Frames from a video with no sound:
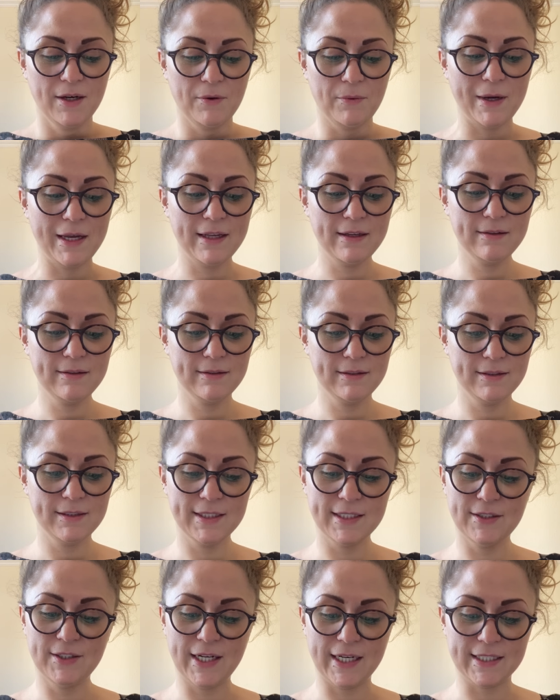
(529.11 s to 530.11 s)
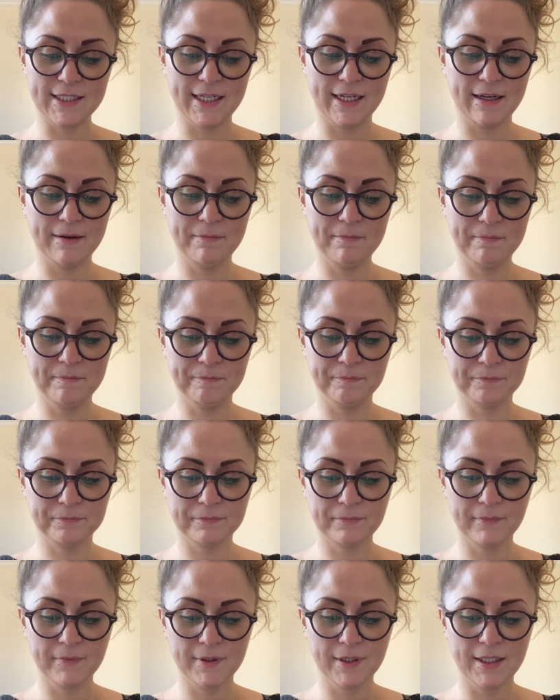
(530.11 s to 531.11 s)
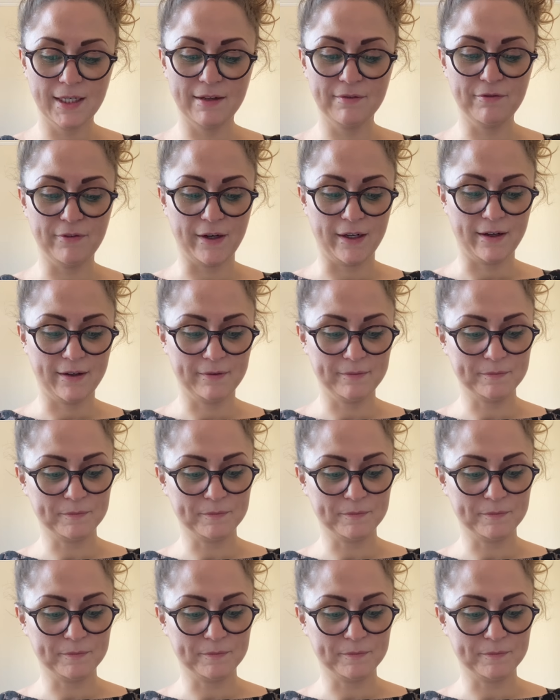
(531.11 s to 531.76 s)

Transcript: Well, until next time. Anne Frank.